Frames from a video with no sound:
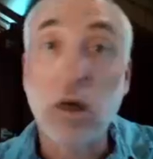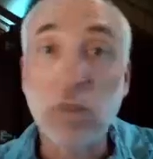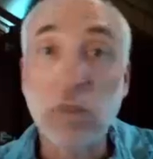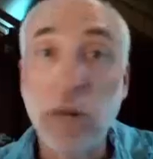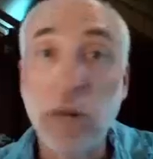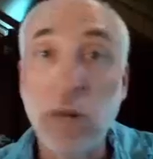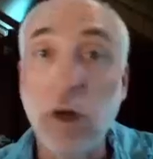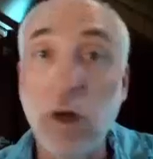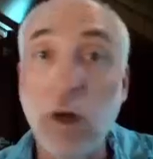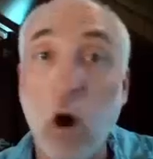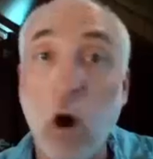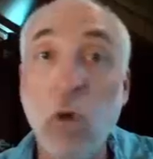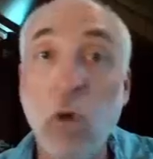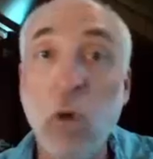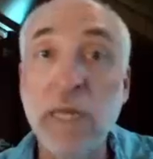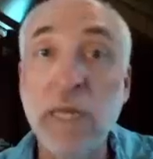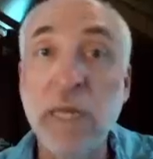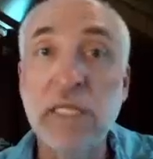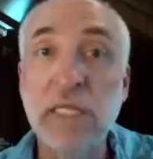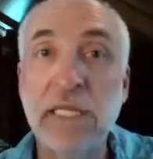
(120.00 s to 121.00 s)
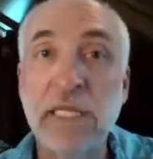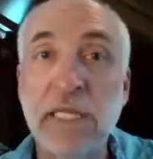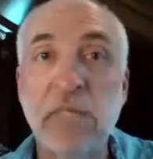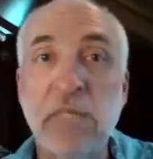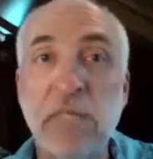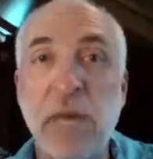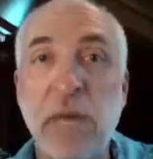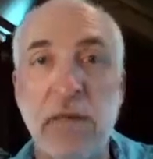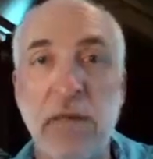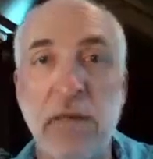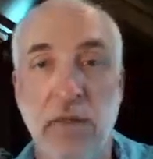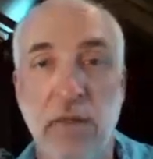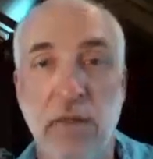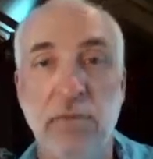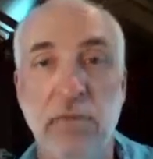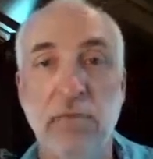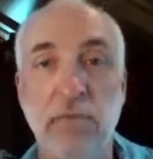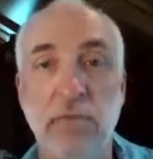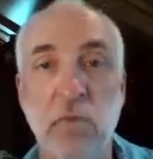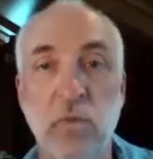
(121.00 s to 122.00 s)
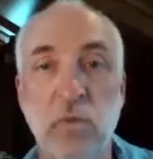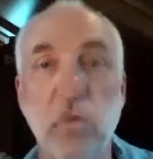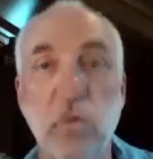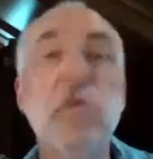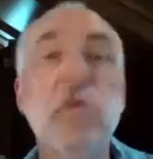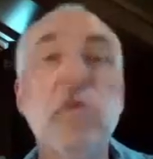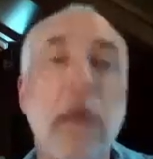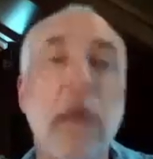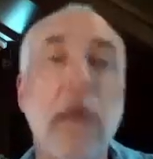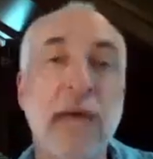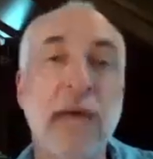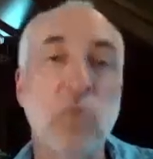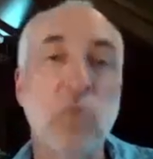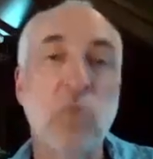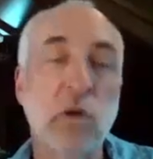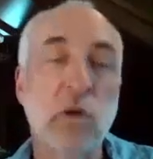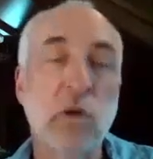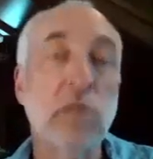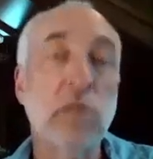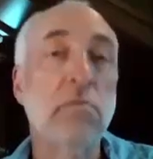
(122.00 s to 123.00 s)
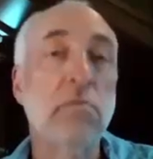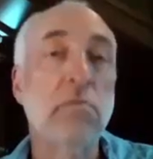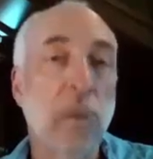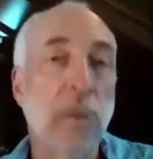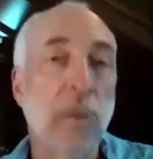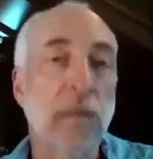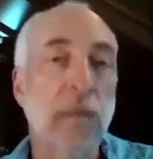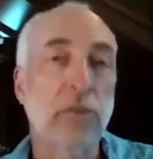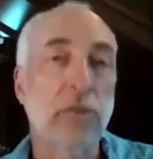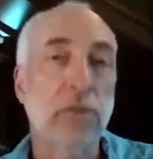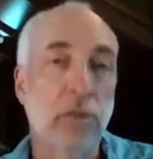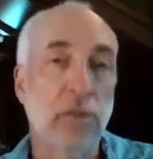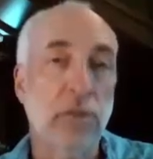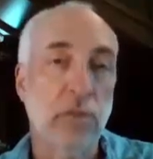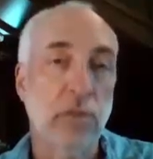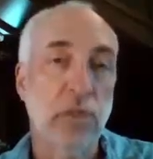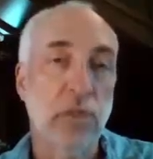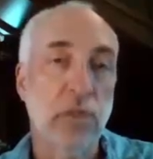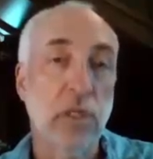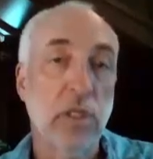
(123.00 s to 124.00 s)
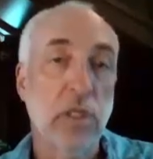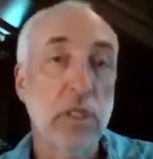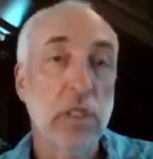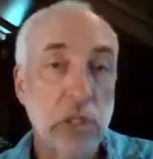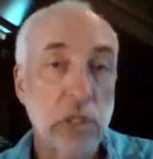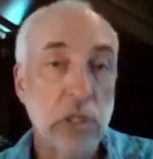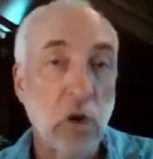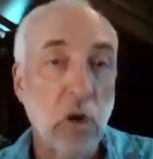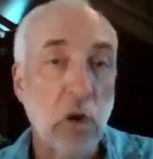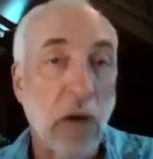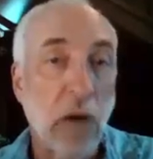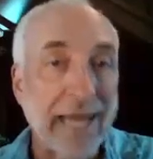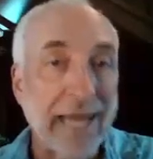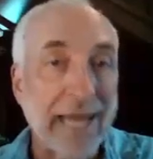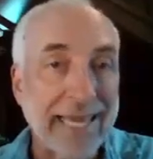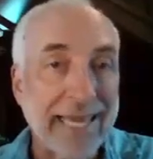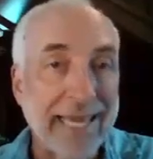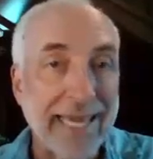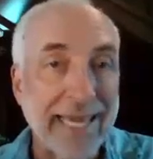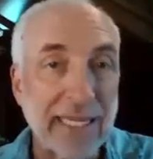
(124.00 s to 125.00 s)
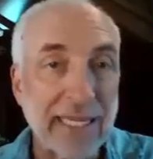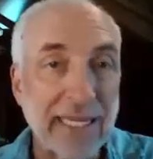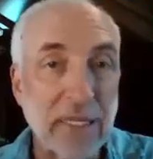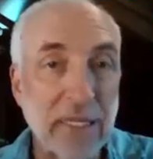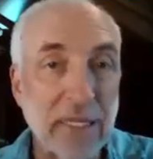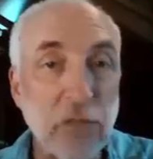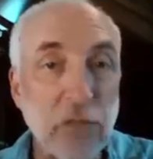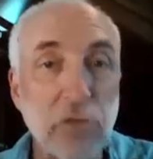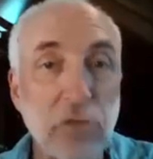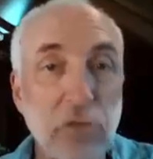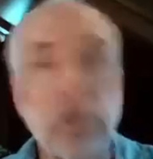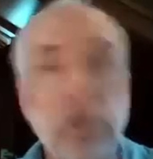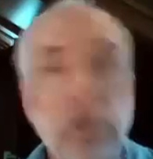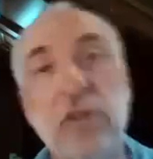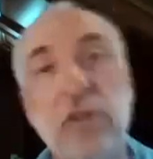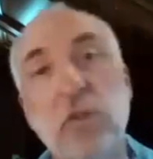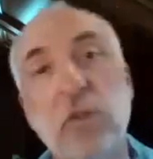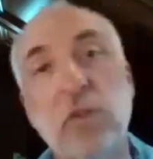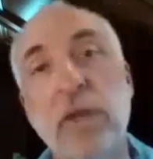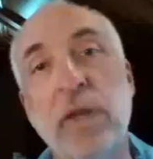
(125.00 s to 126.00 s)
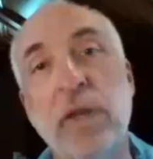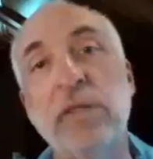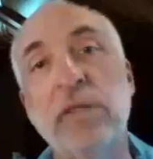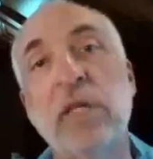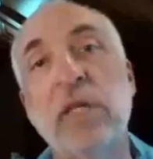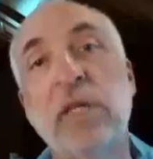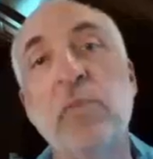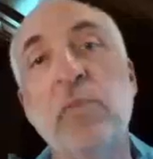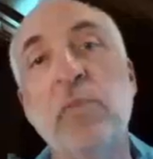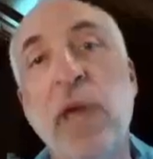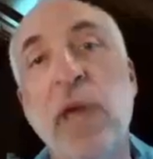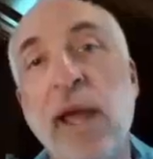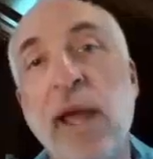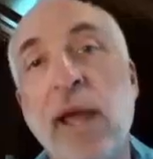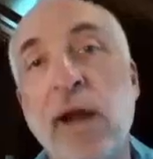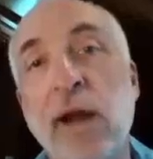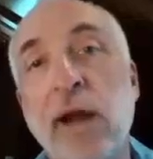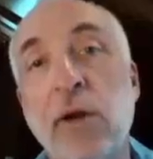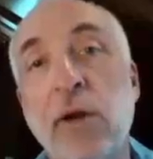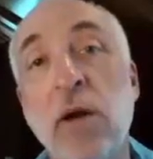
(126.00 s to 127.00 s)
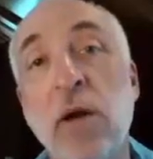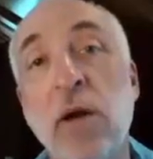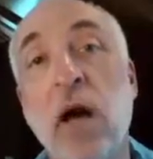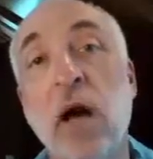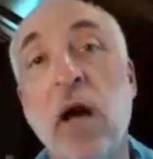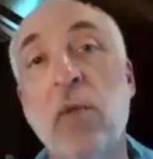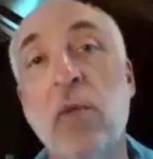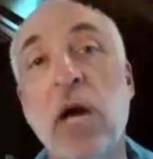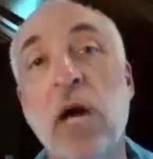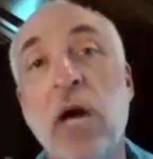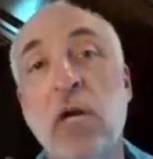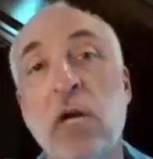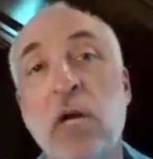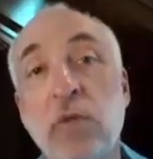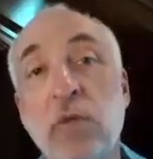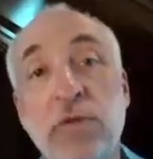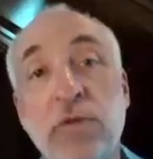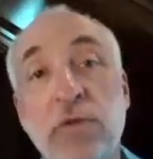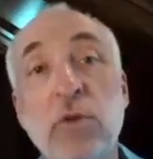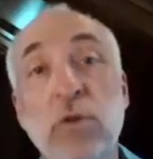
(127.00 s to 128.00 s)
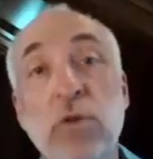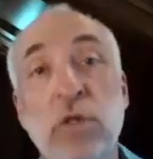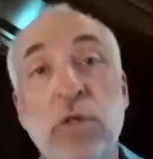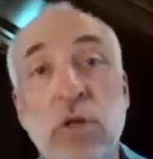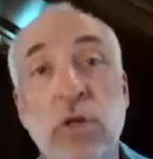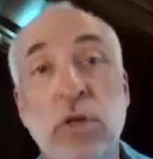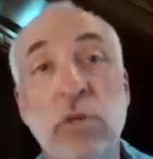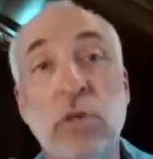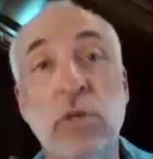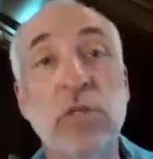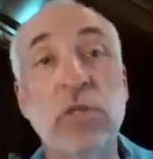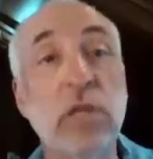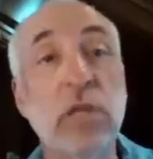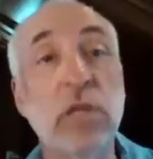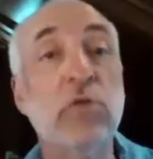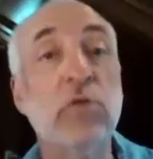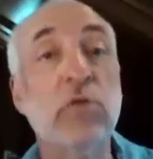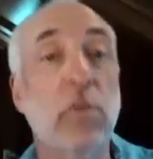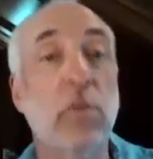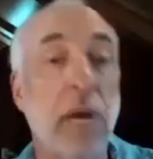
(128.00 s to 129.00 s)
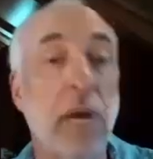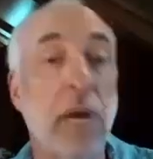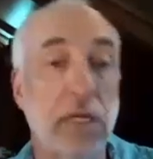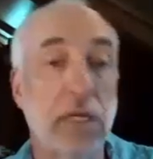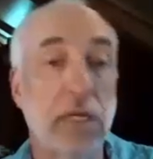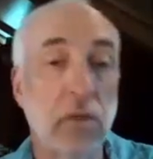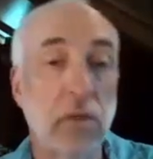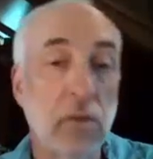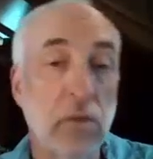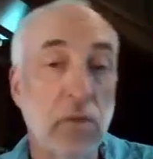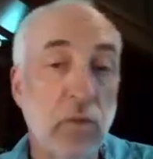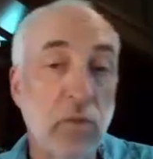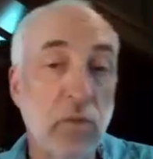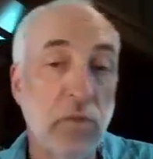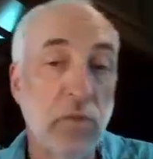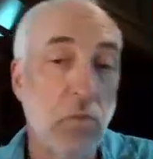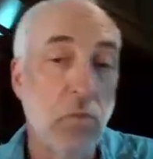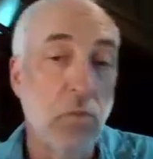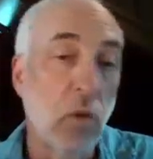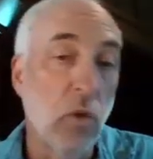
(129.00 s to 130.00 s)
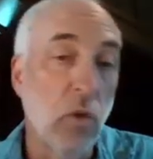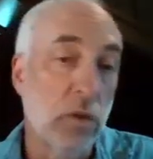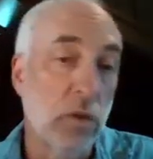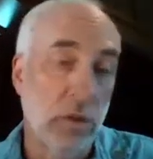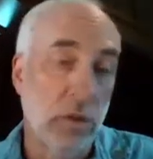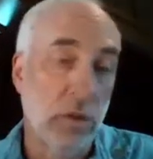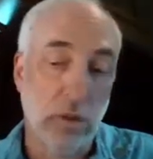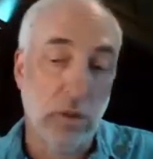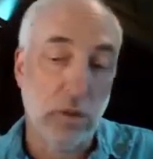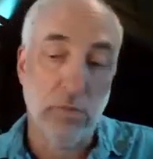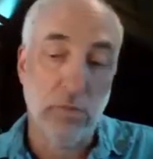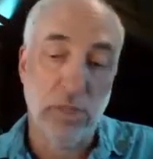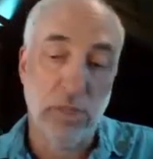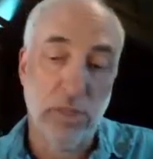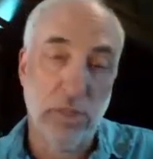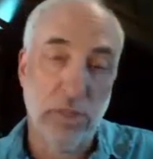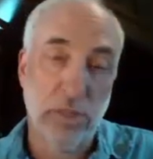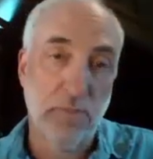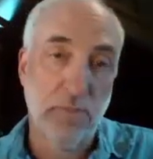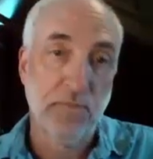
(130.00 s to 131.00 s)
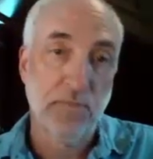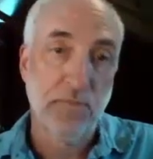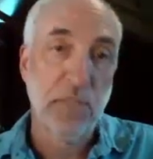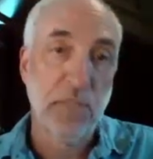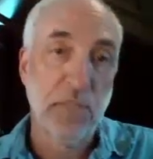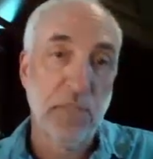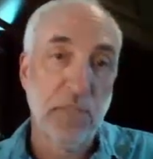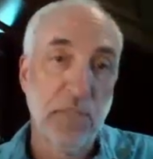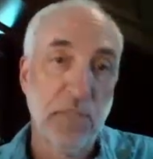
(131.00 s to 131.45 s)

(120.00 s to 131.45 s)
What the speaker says: But R² always gets better when you add more model terms. So I can't use R² to compare a model with fewer terms to a model with more terms.